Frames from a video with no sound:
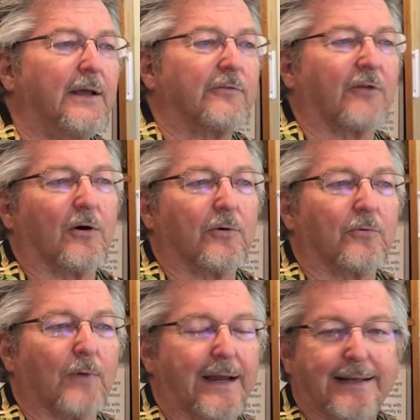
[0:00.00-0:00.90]

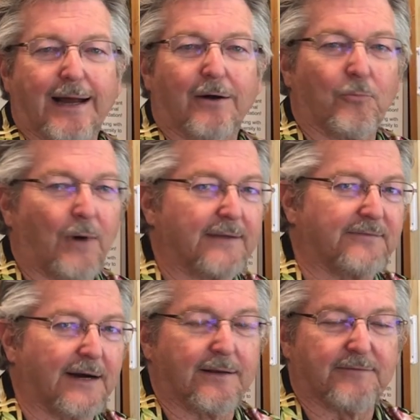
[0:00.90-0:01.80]
So right now, a
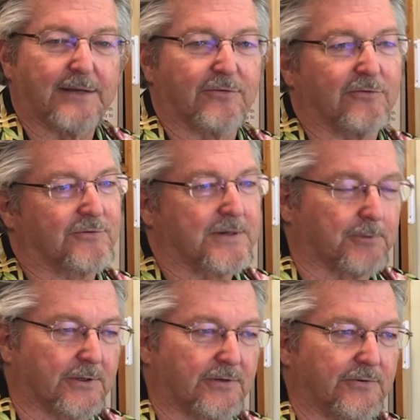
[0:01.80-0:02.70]
Wi-Fi device is
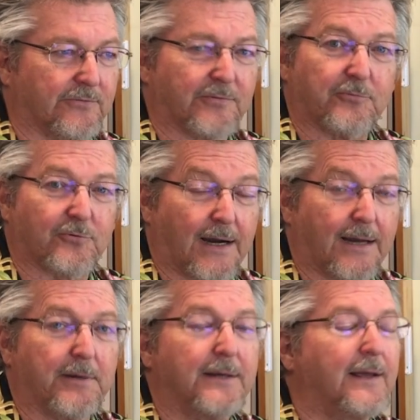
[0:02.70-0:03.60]
cheaper to
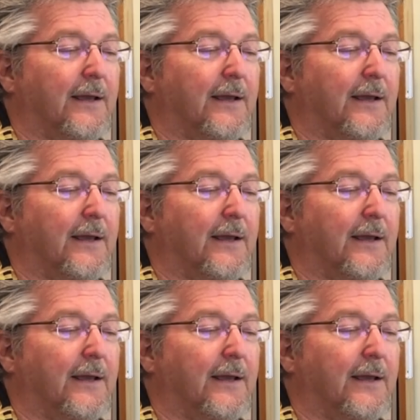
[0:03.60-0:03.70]
subscribe.